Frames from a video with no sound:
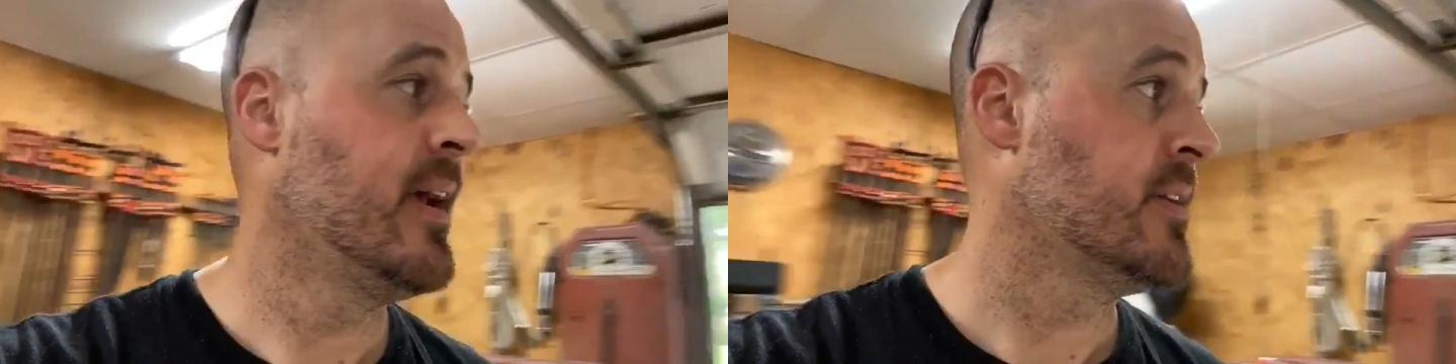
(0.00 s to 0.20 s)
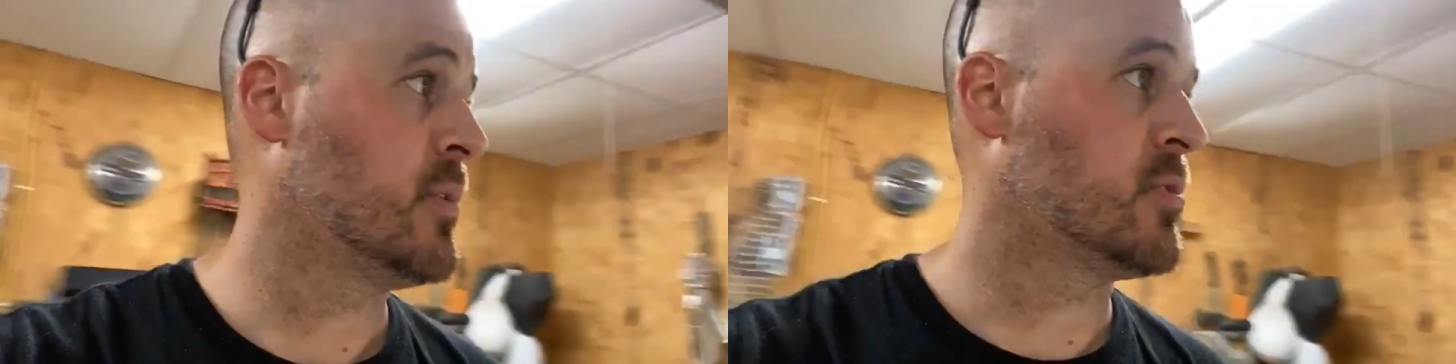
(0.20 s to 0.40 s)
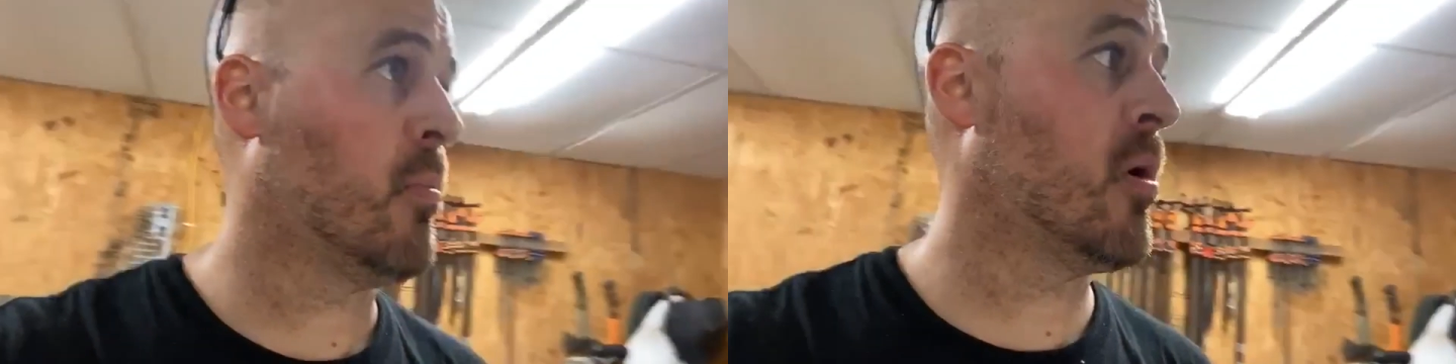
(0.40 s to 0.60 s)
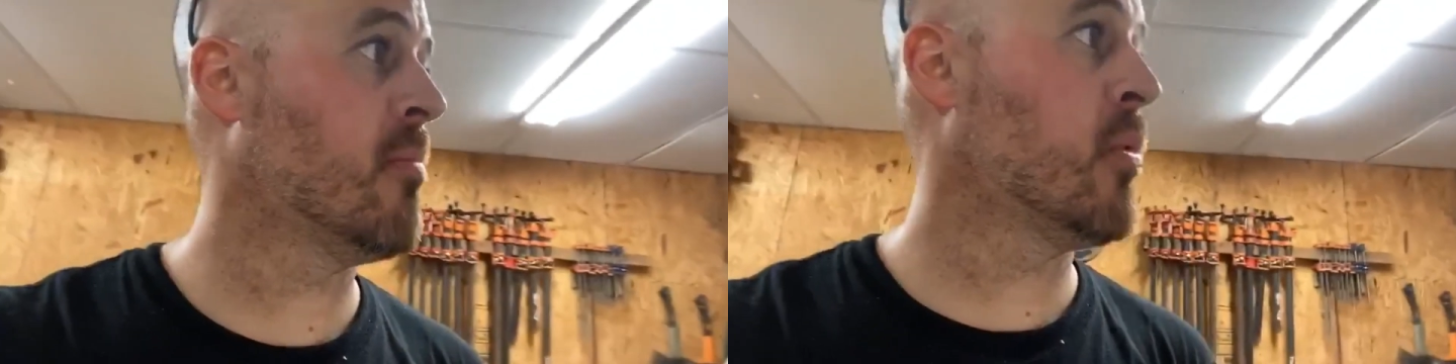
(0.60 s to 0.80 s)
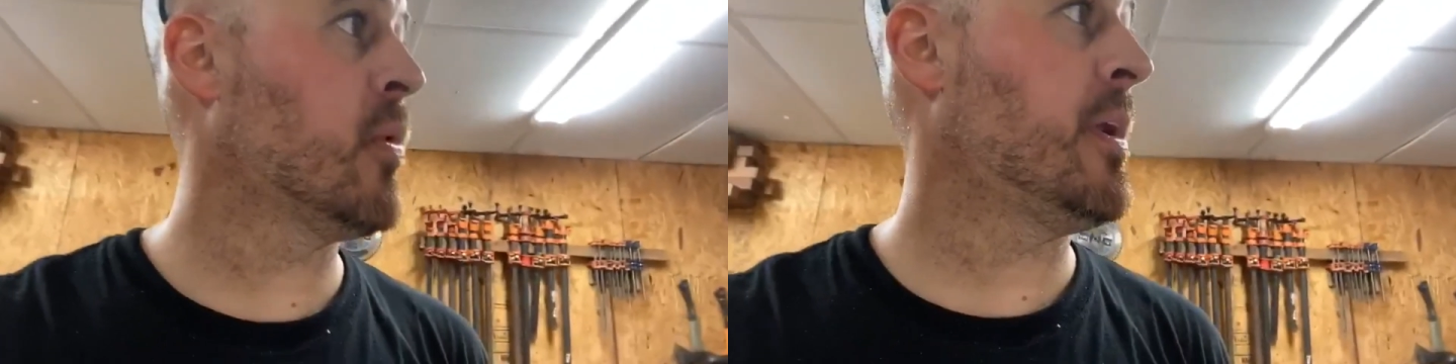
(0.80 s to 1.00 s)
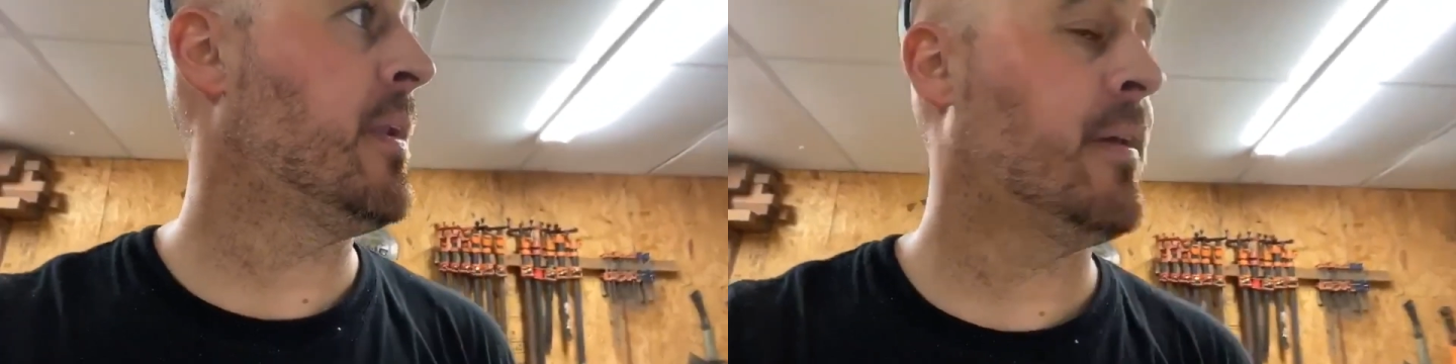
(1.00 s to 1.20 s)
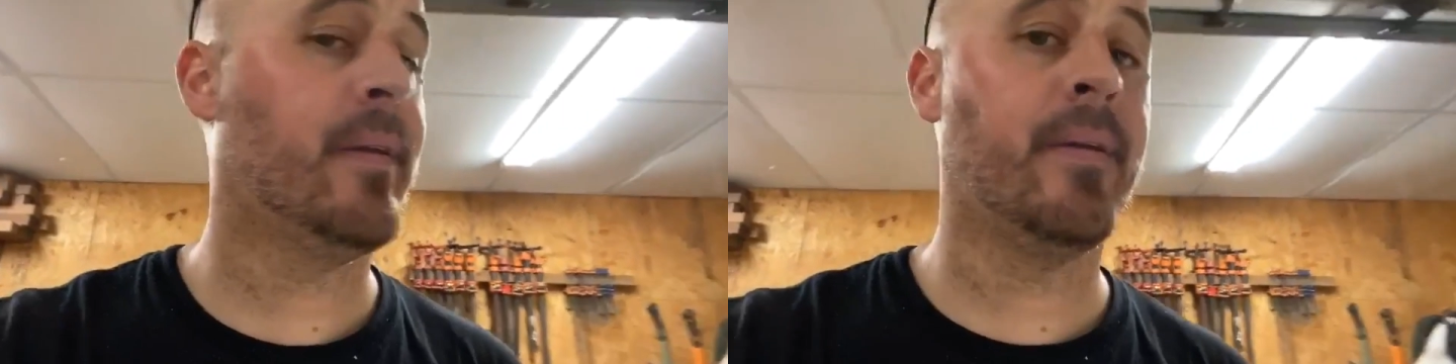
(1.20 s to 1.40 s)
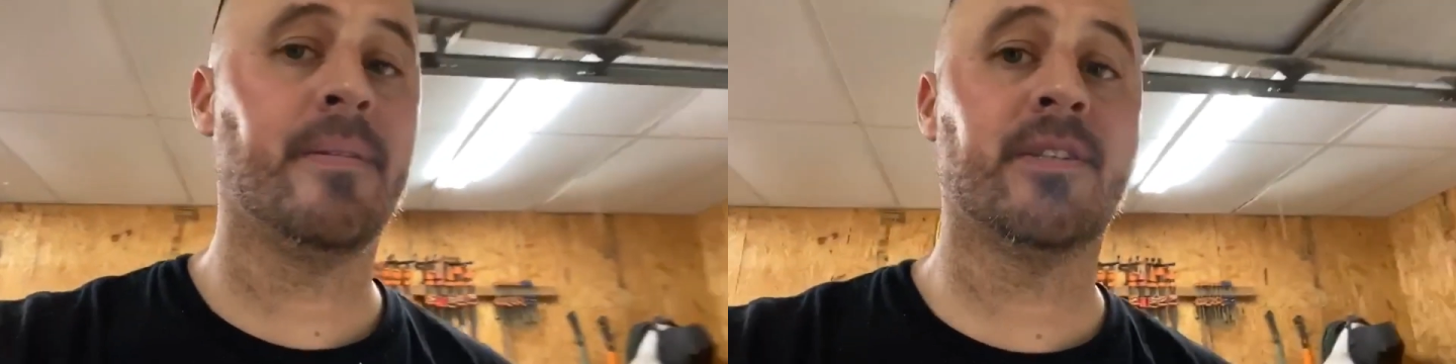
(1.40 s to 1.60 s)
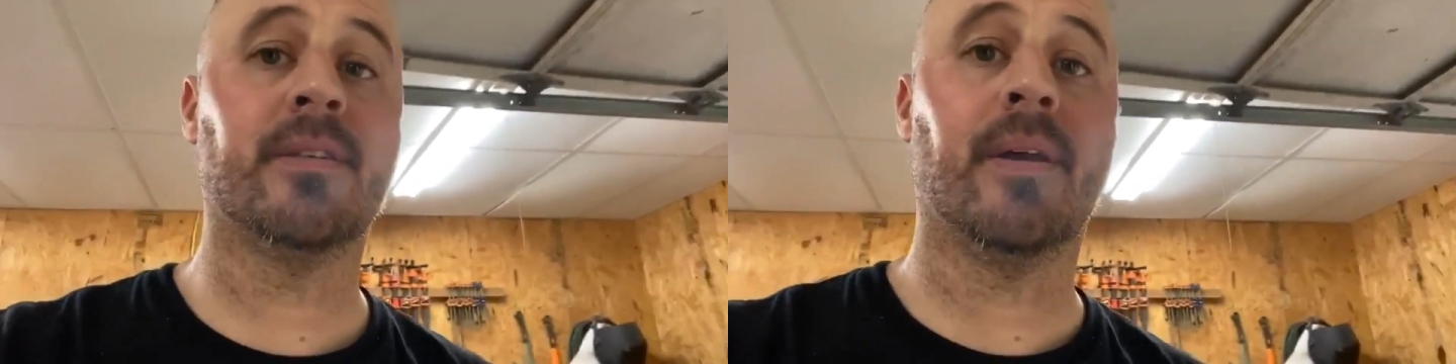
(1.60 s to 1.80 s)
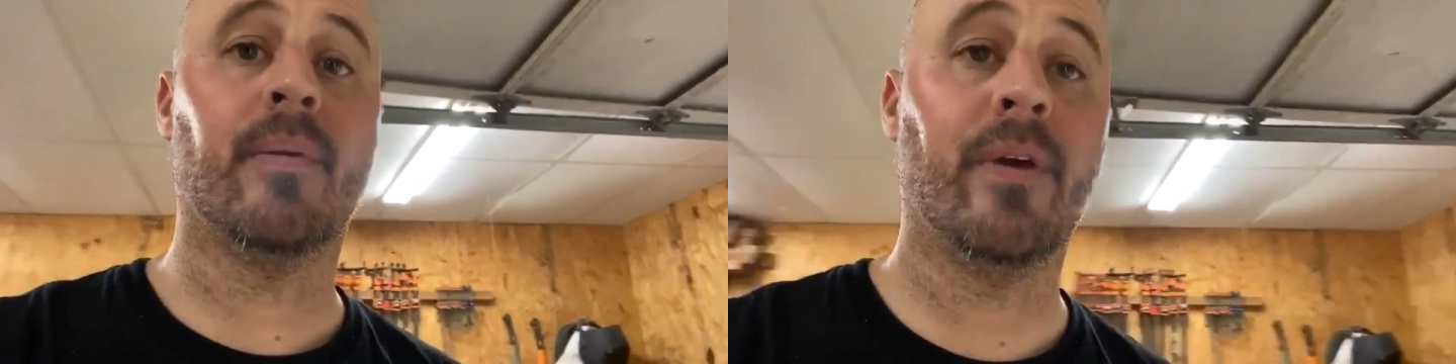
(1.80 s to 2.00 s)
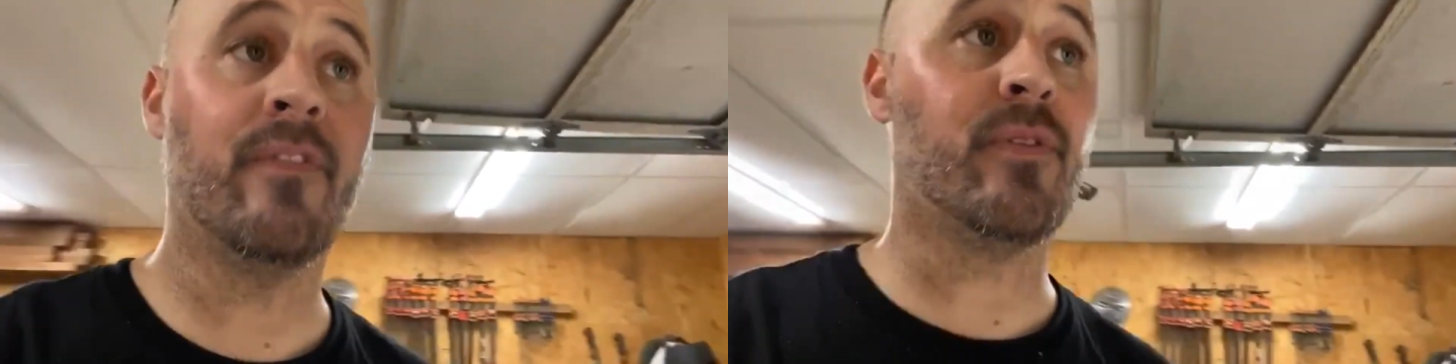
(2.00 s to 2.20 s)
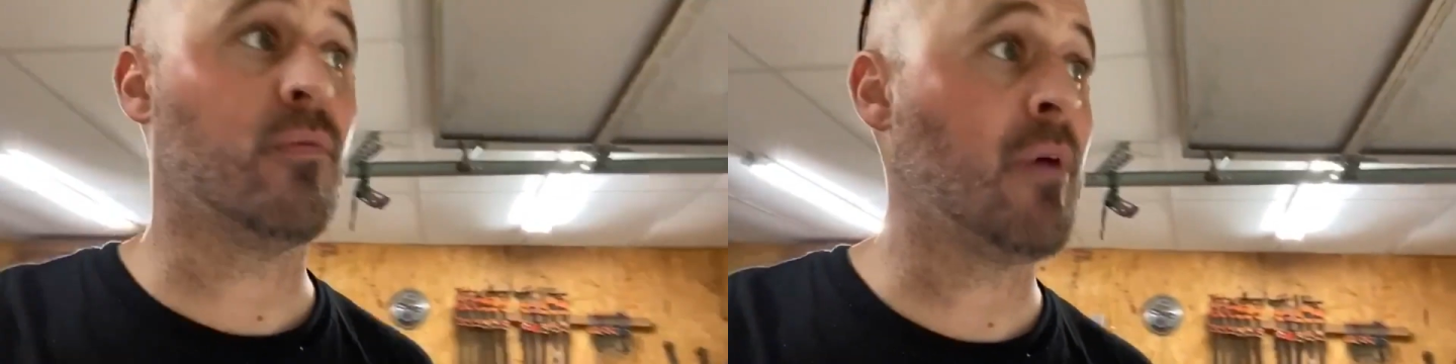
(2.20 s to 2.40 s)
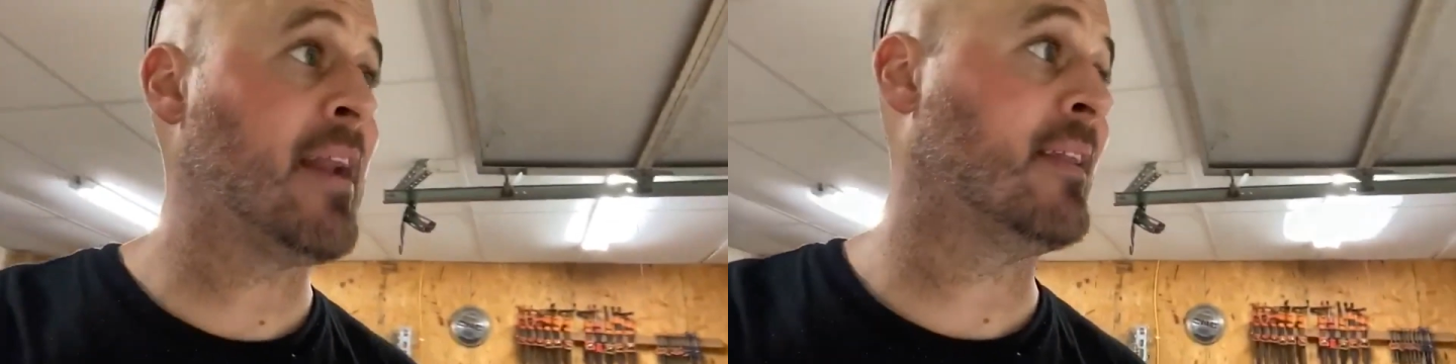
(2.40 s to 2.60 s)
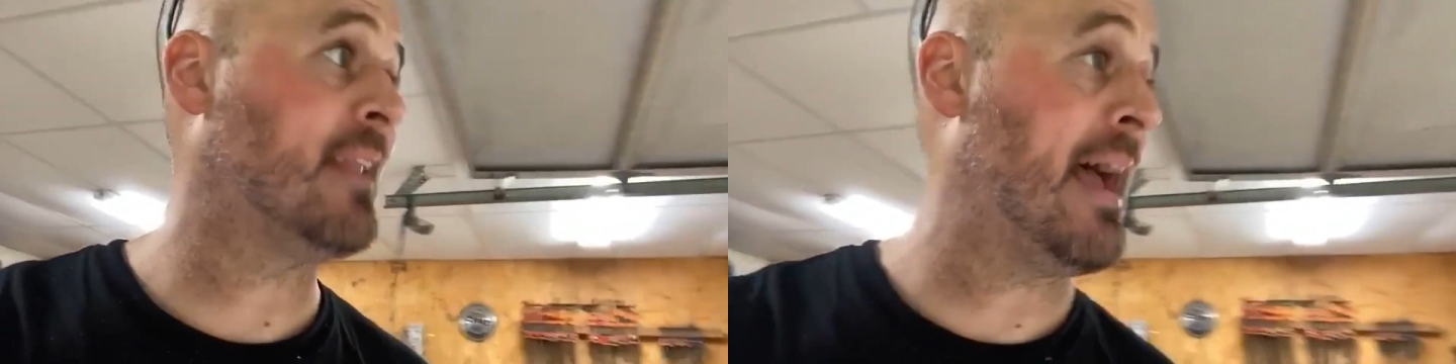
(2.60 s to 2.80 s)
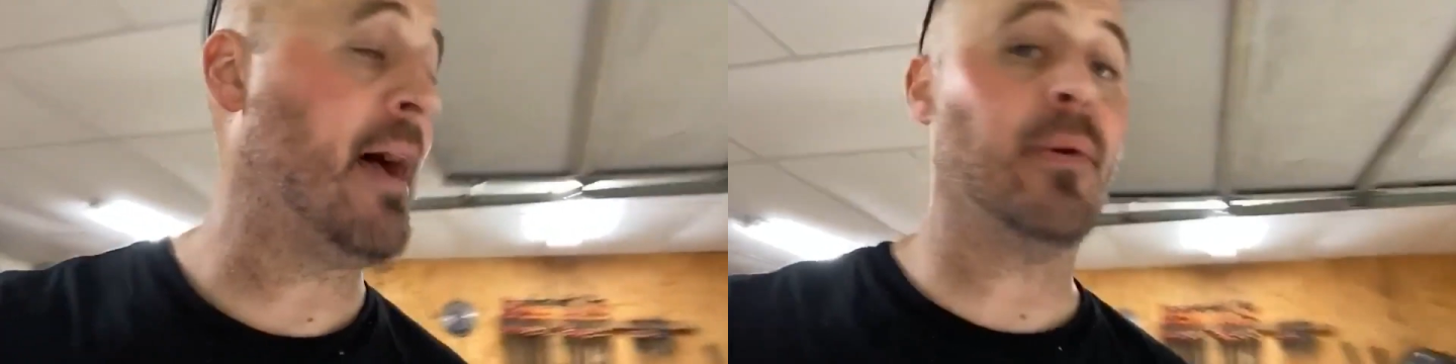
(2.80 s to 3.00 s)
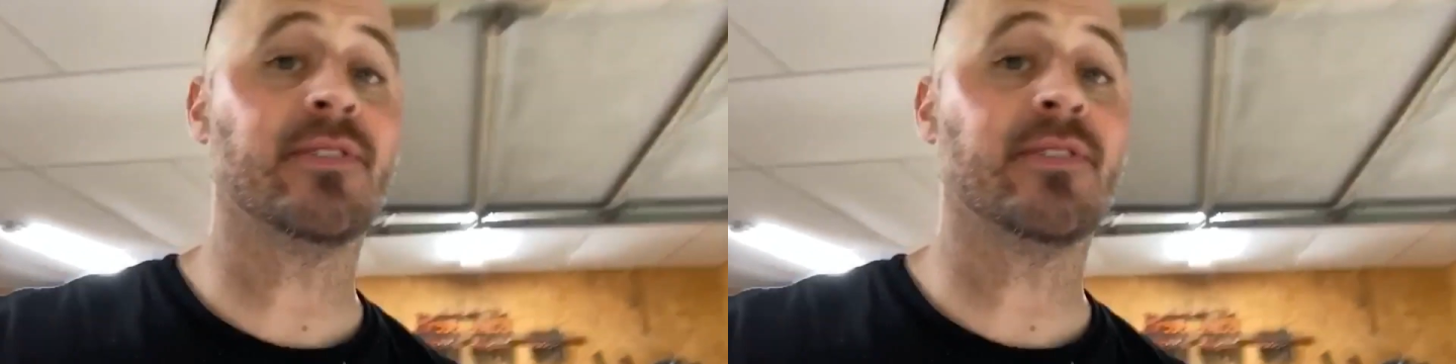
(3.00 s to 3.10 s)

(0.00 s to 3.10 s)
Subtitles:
So tomorrow morning, if the rain allows,